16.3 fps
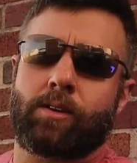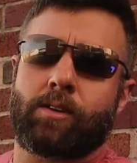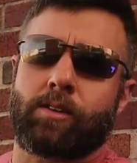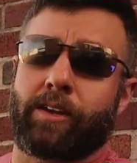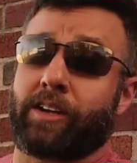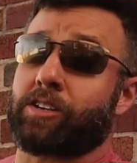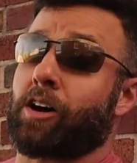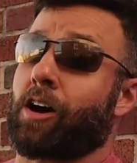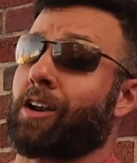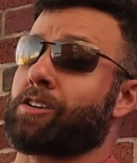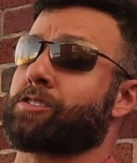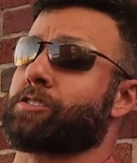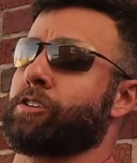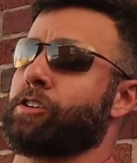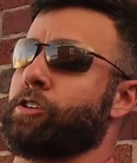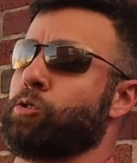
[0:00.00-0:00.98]
They taught us
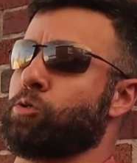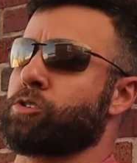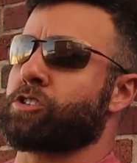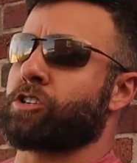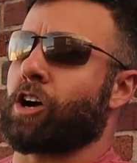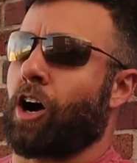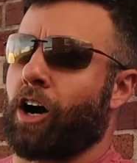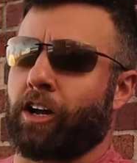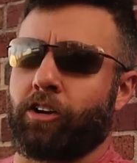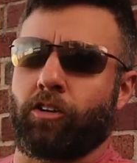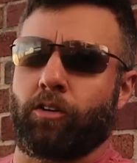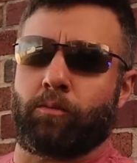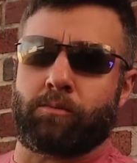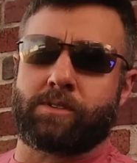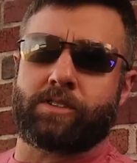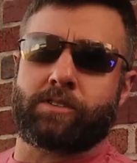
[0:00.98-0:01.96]
to use
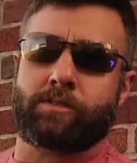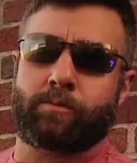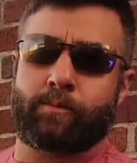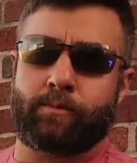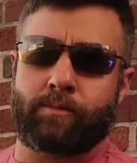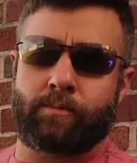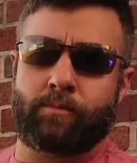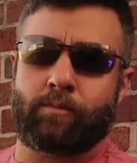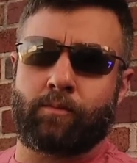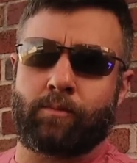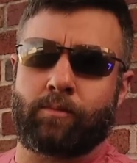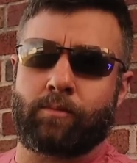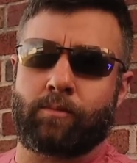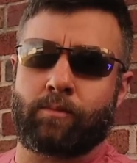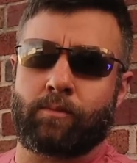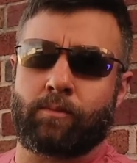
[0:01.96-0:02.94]
condoms.
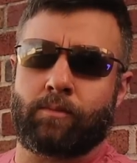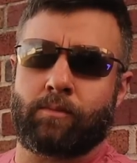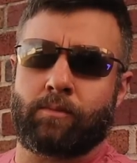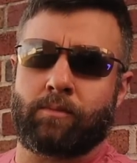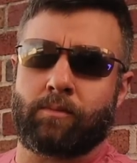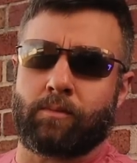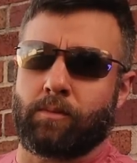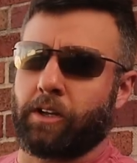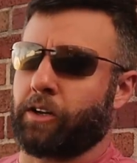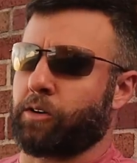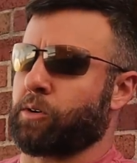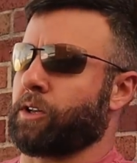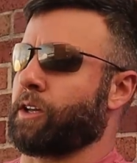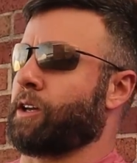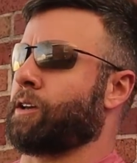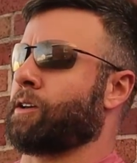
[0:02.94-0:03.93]

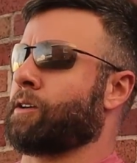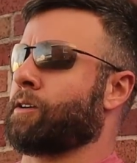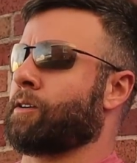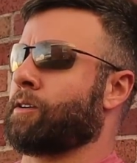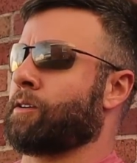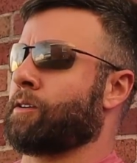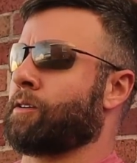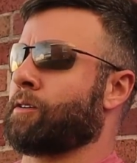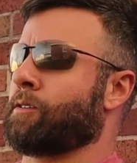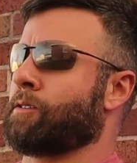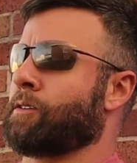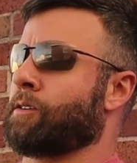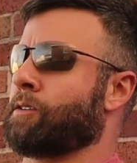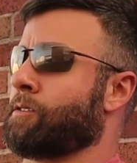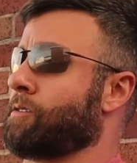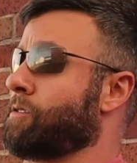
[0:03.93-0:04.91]
Literally.
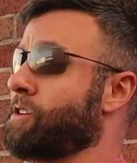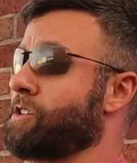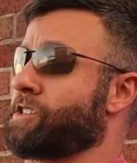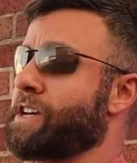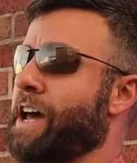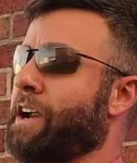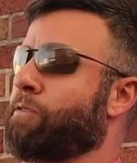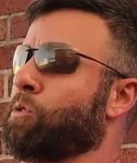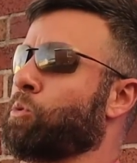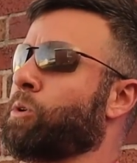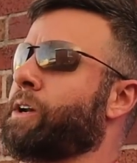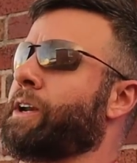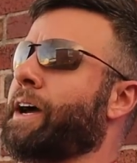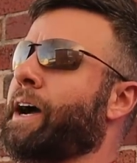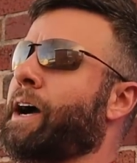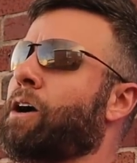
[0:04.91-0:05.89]
They sat
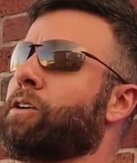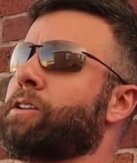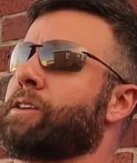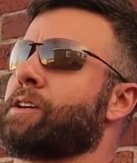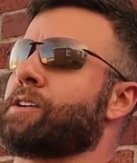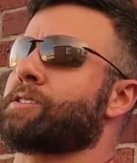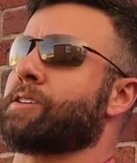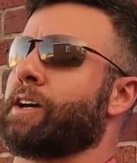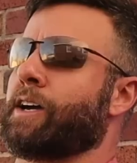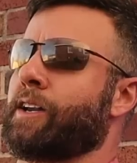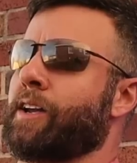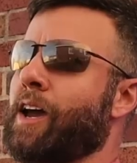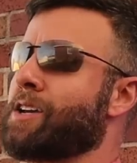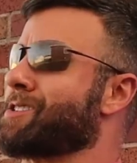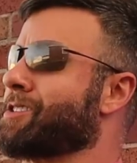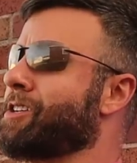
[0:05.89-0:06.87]
everyone down and they said,
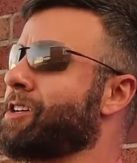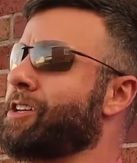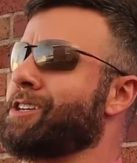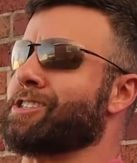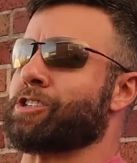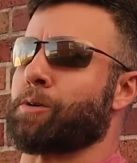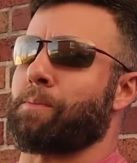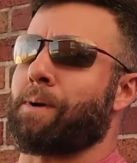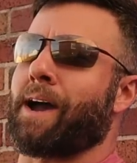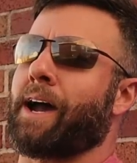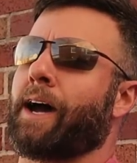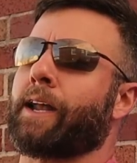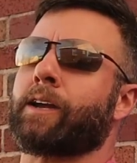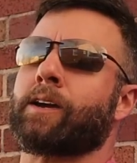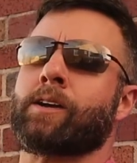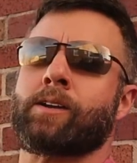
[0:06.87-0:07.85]
STDs are
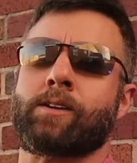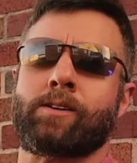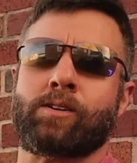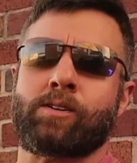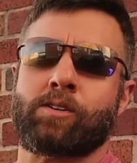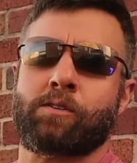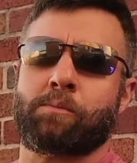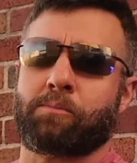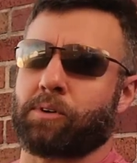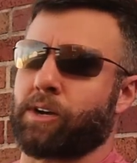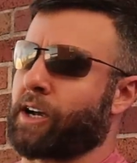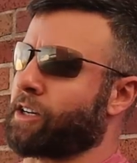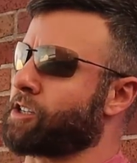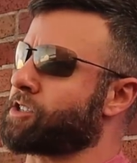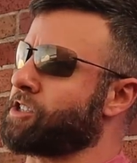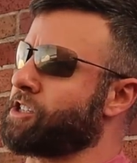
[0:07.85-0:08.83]
bad,
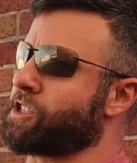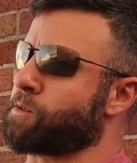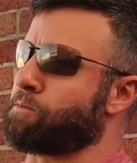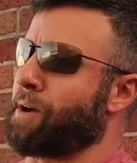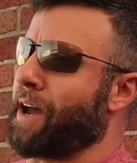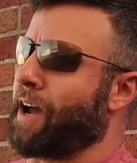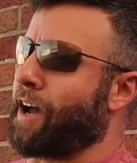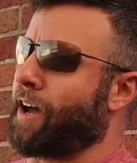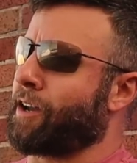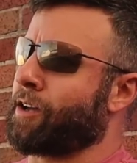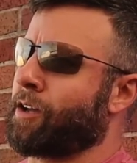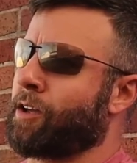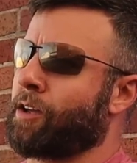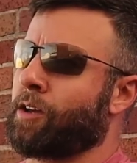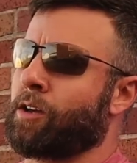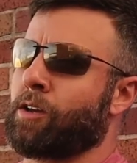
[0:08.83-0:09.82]
pregnancy is bad,
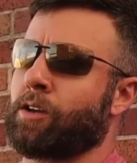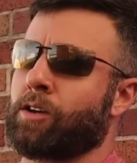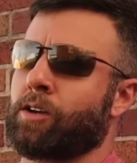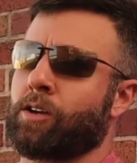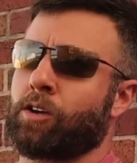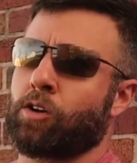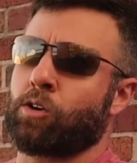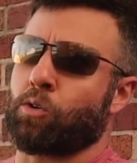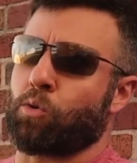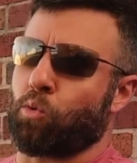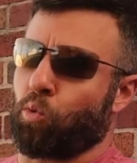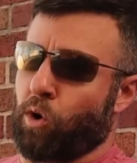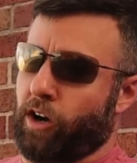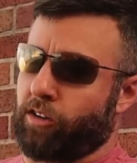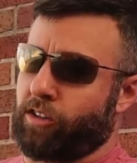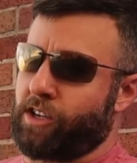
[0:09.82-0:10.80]

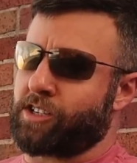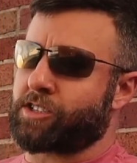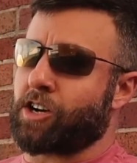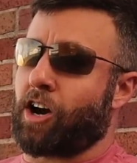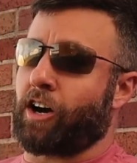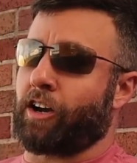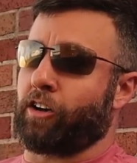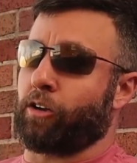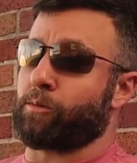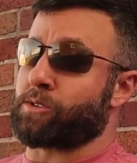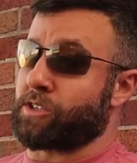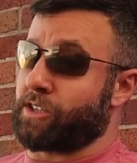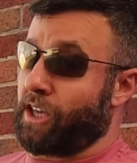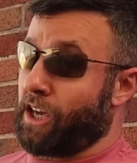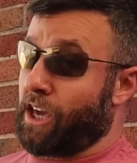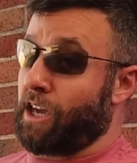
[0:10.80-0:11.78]
wear these condoms,
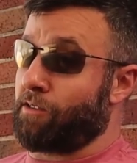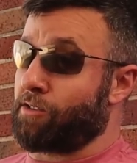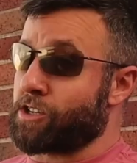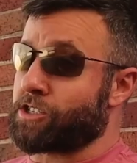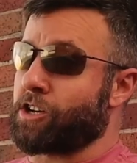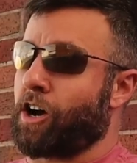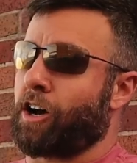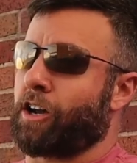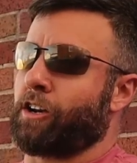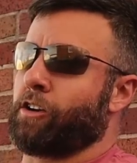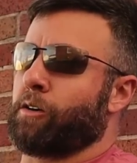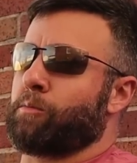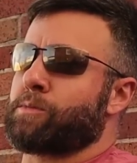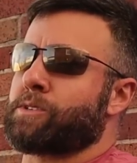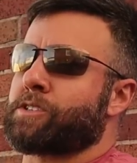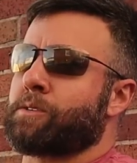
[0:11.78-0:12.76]
and they gave us
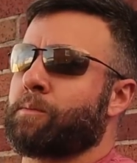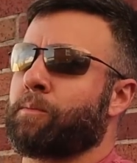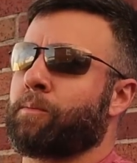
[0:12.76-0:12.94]
condoms.